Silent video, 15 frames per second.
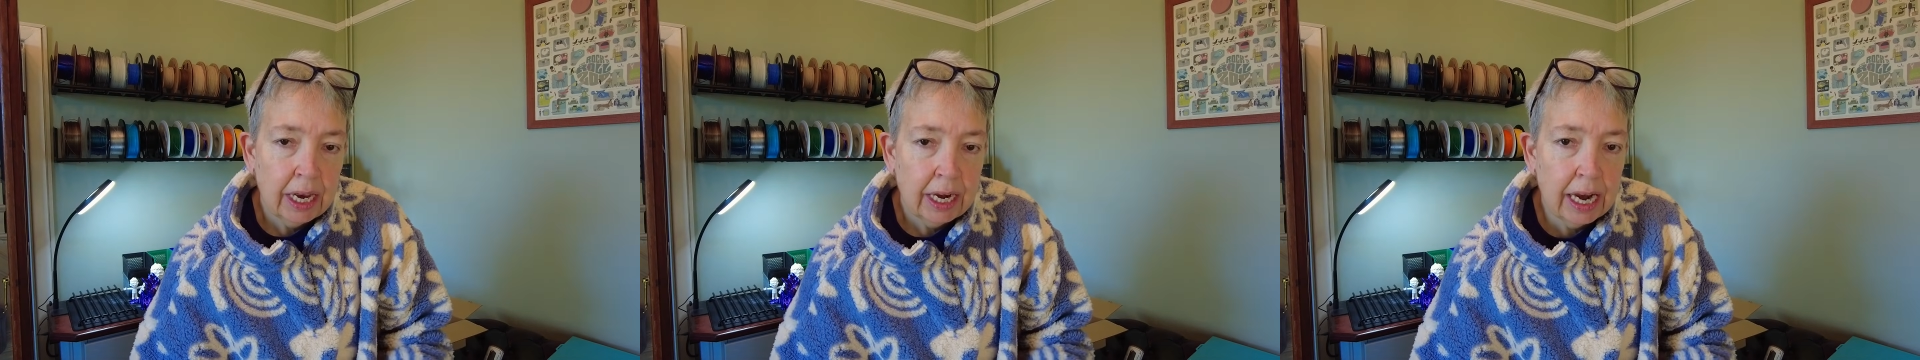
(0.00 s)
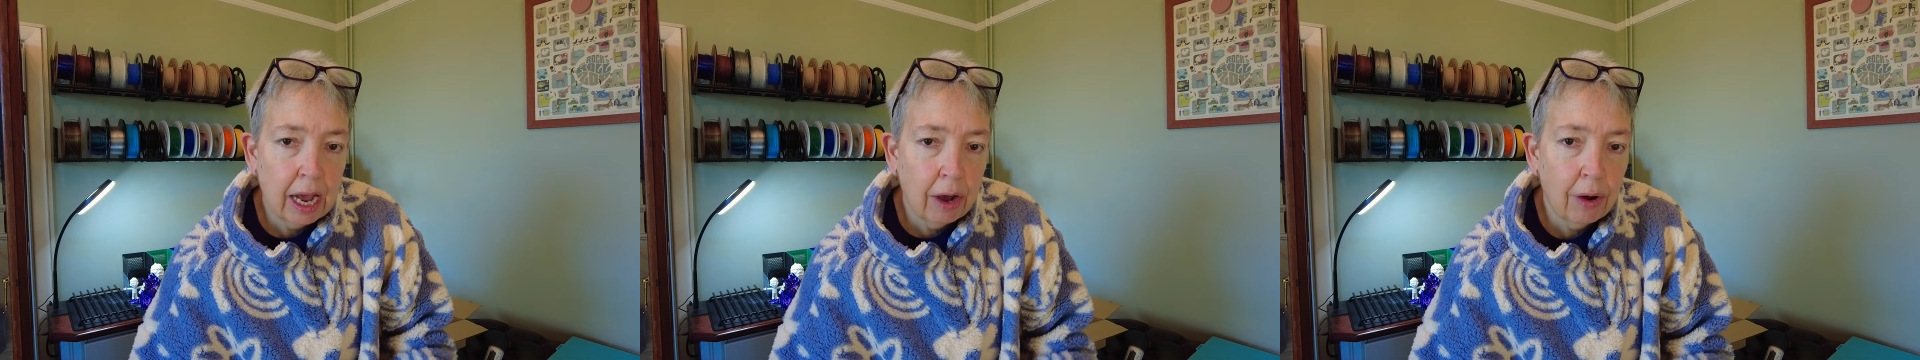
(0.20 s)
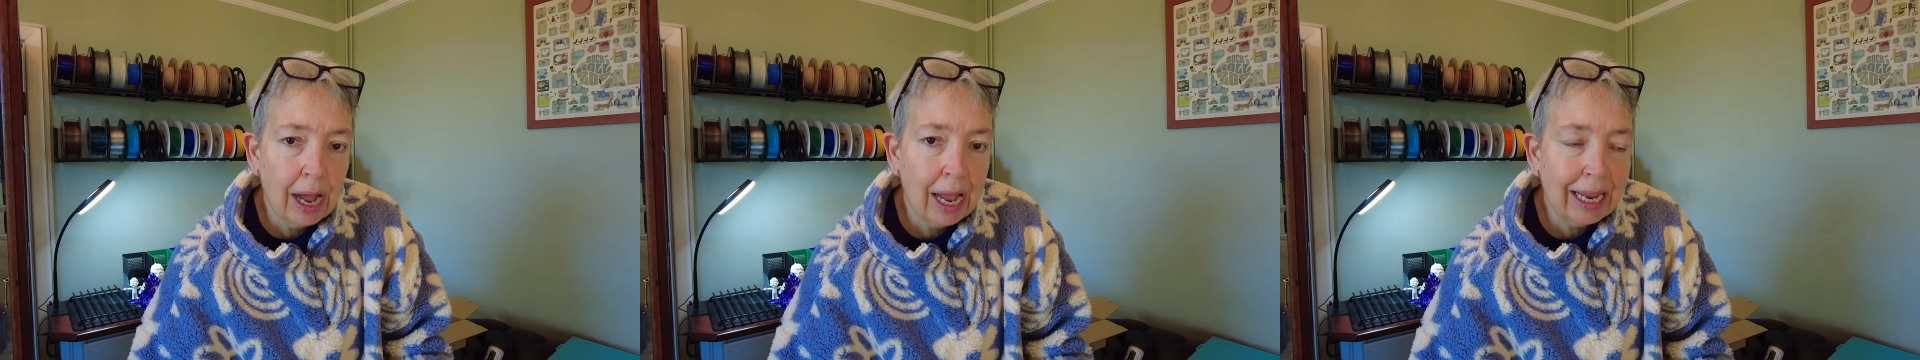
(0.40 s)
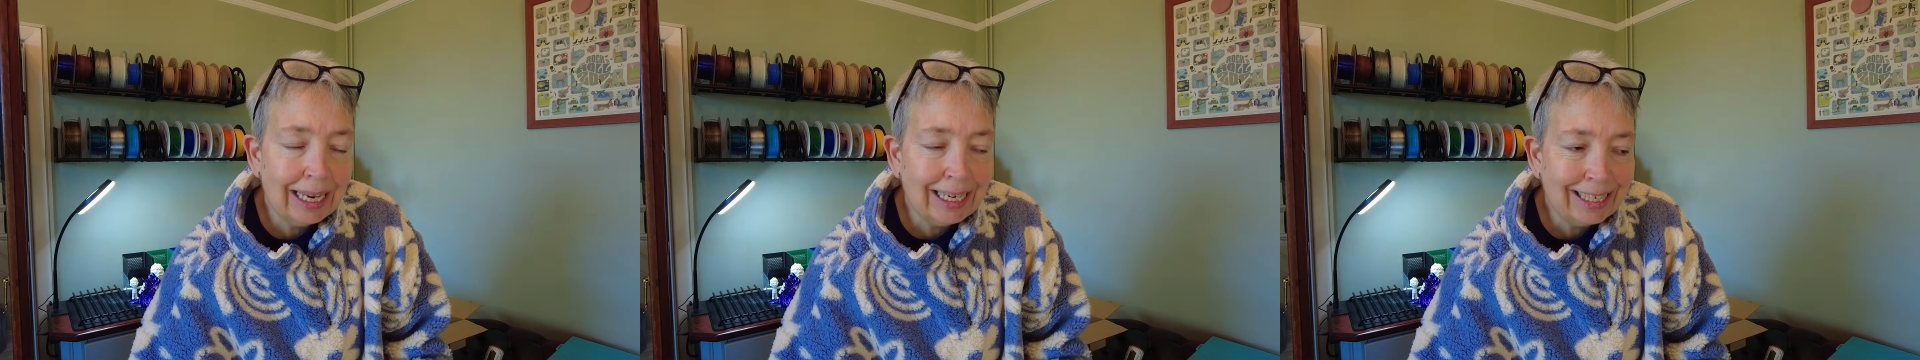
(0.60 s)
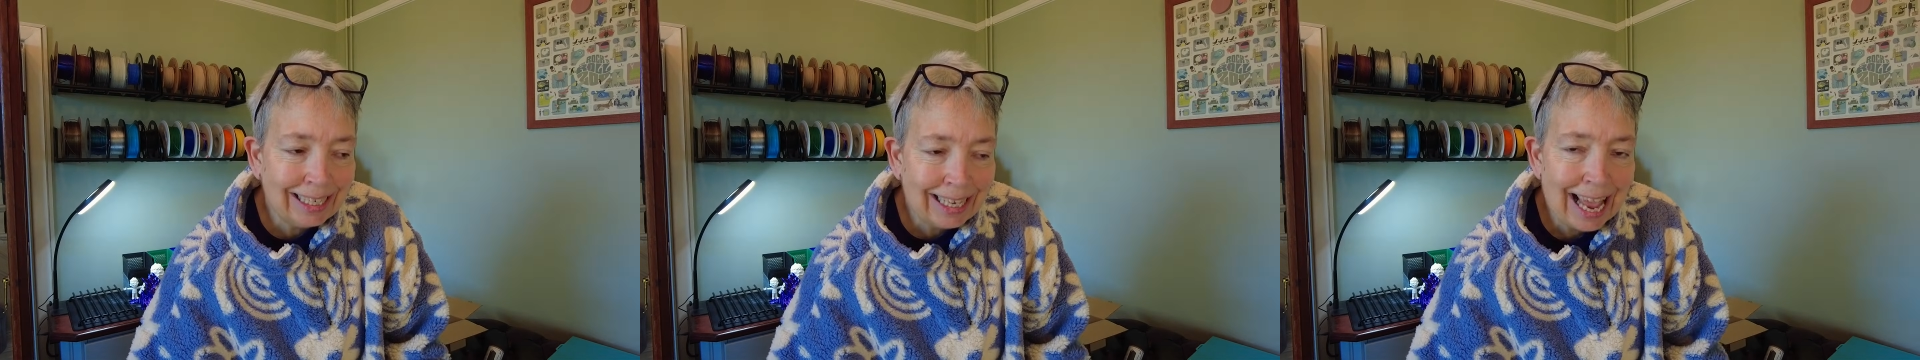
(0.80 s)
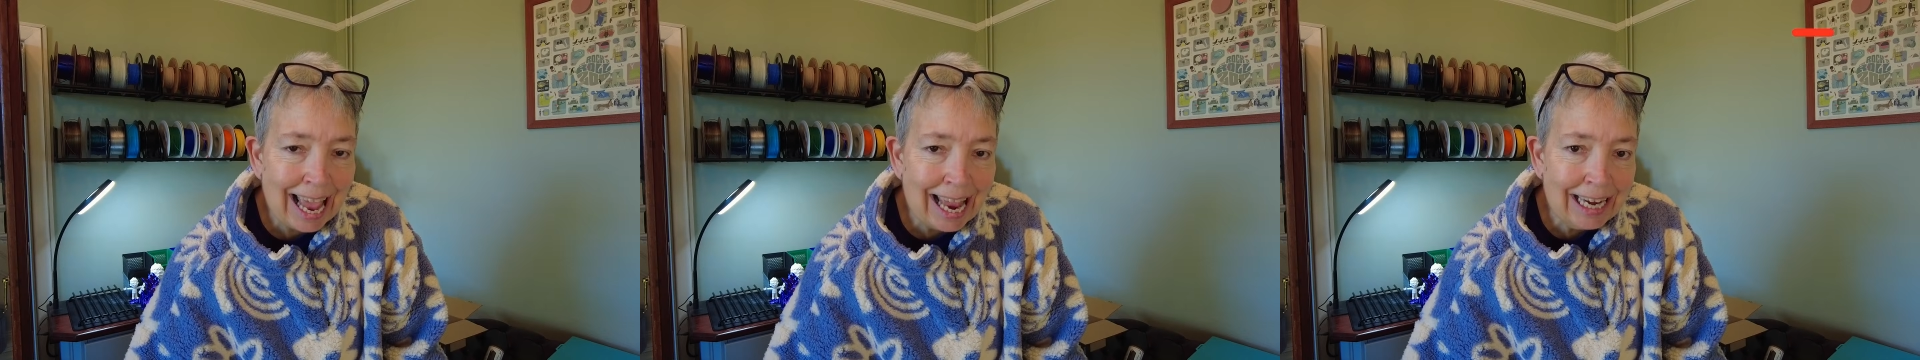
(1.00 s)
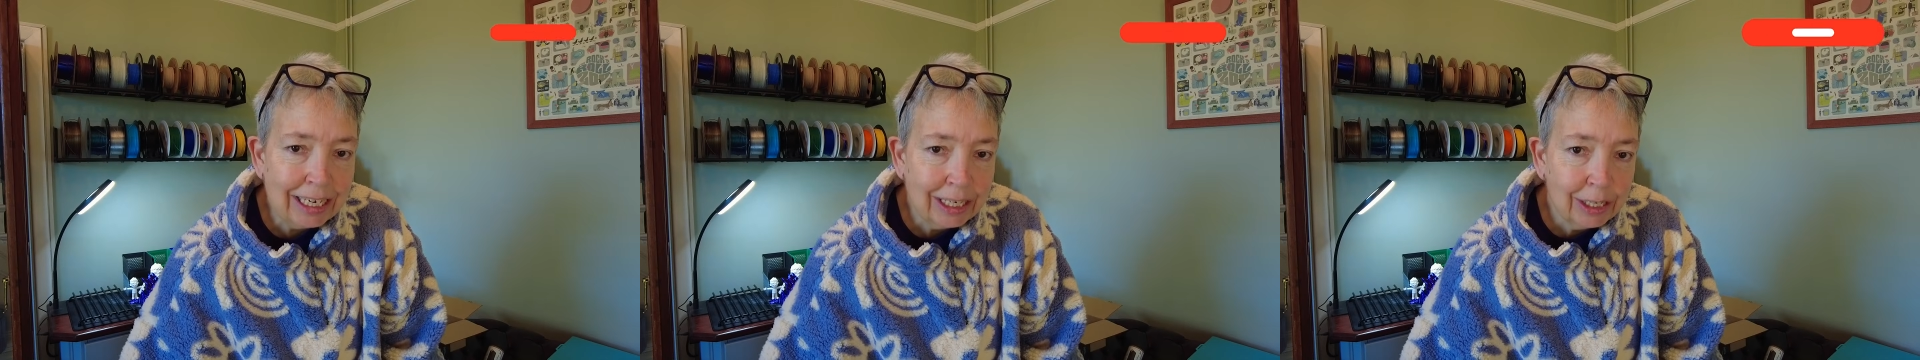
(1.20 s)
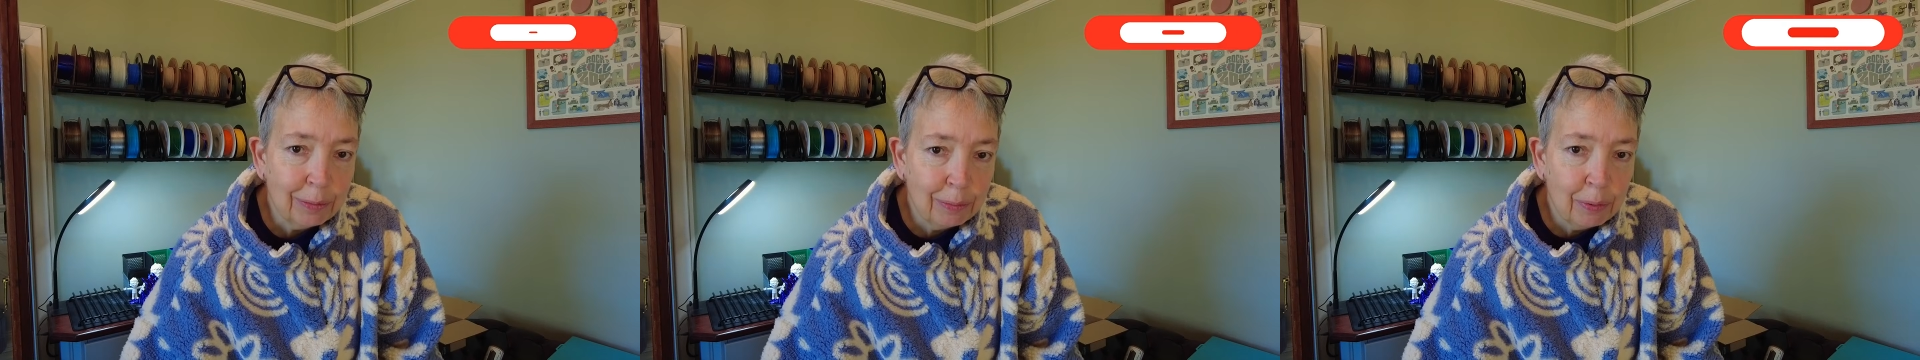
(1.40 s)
Now, I intend to